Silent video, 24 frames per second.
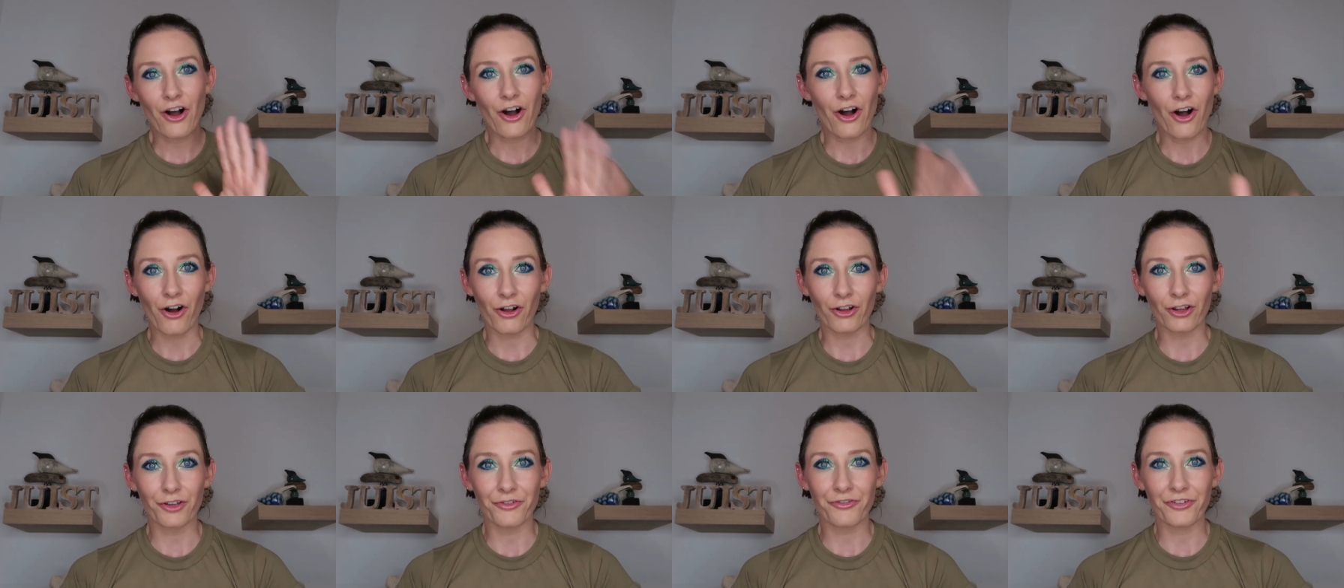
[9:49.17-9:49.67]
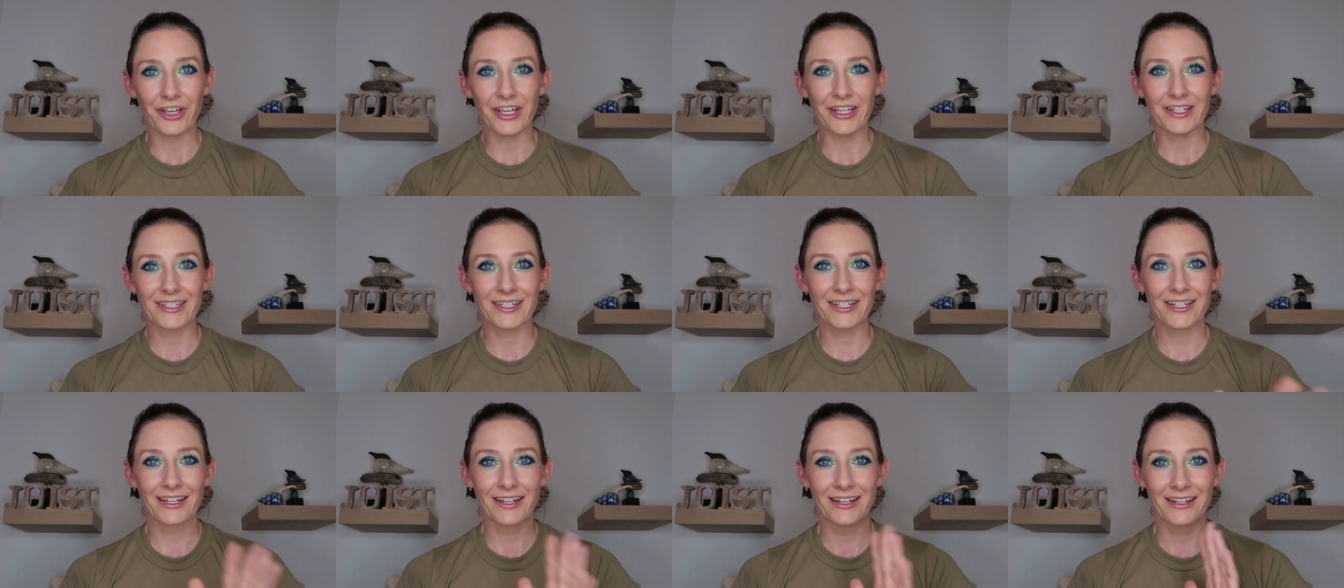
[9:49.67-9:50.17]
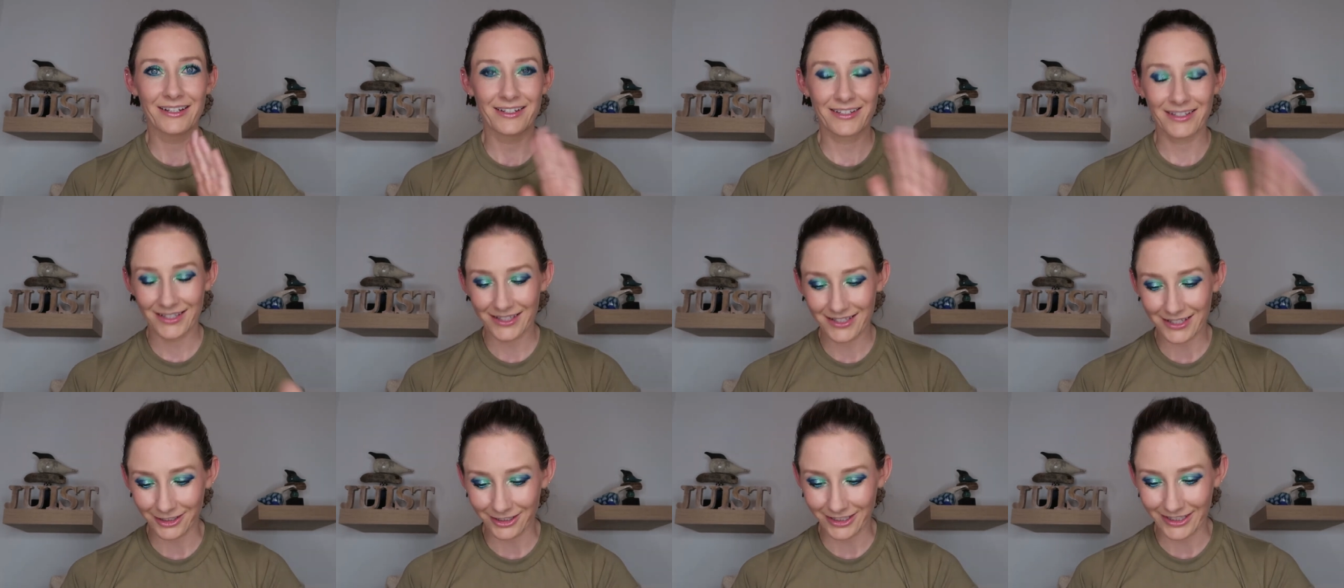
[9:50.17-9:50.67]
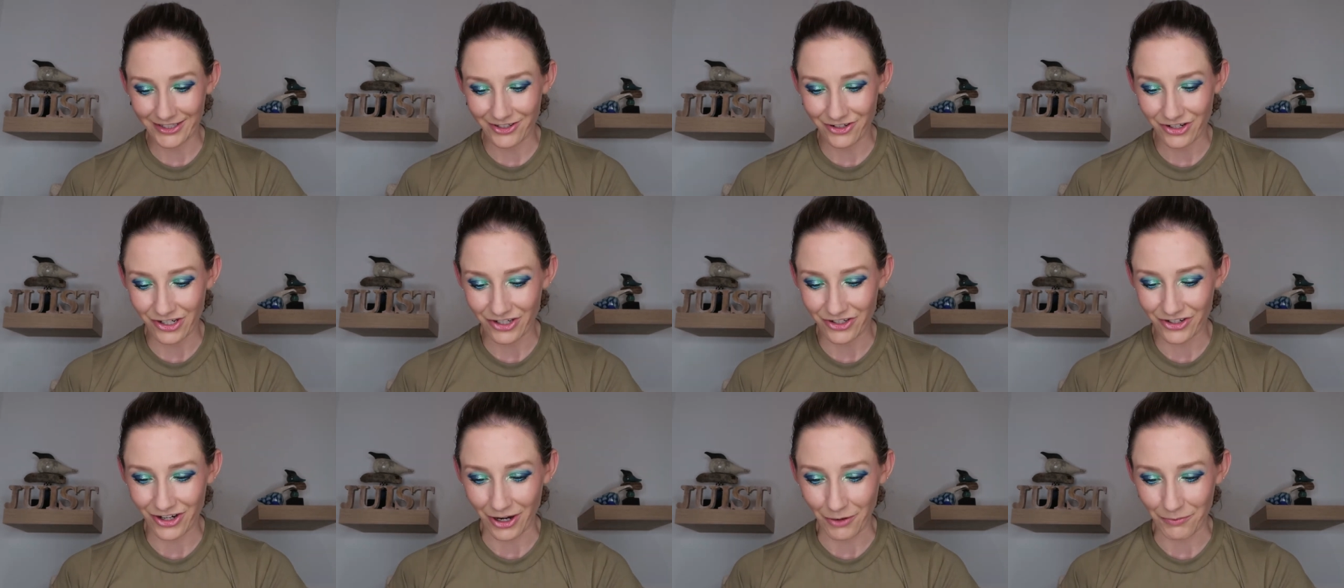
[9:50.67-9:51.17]
all of it so let's
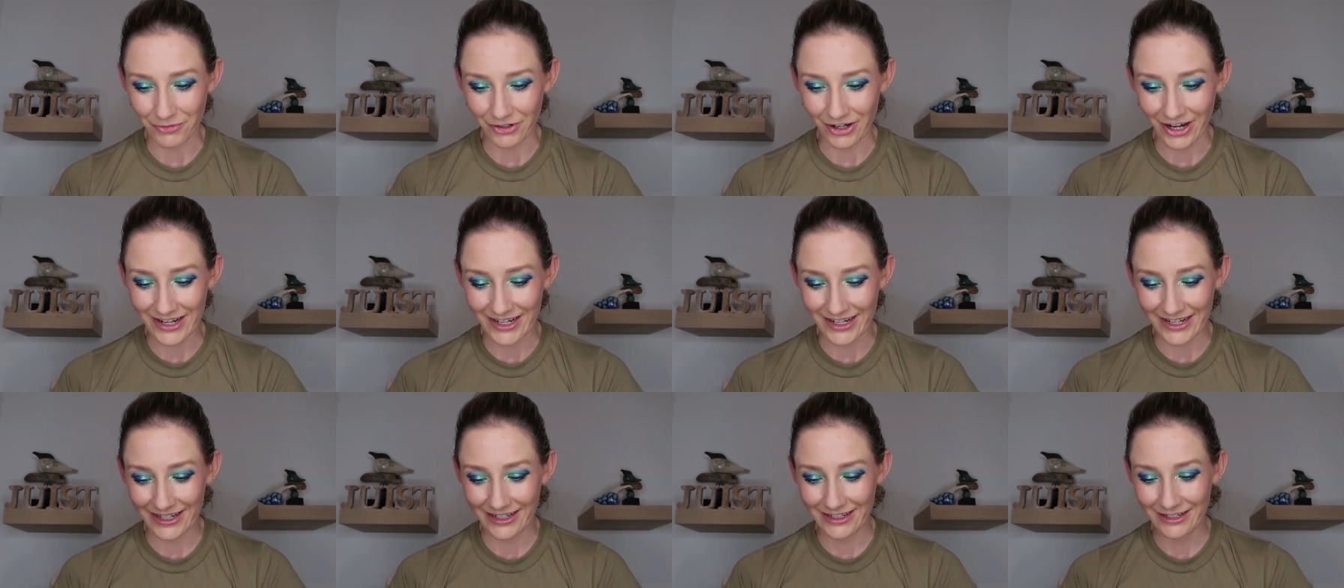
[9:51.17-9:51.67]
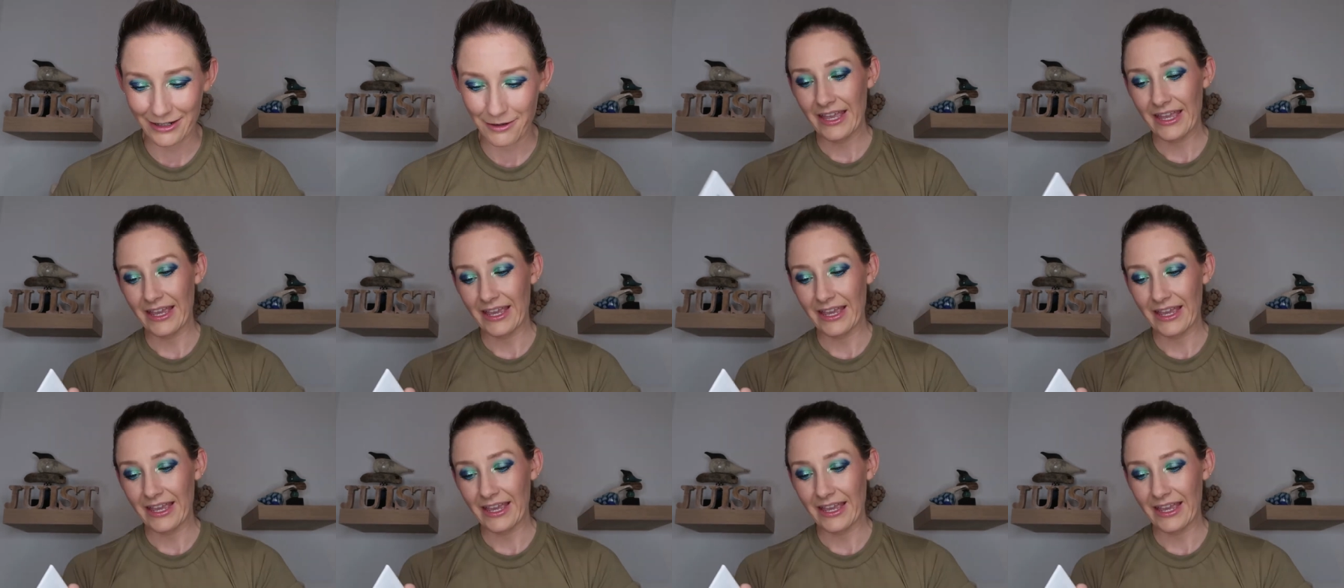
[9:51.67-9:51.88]
just jump right in.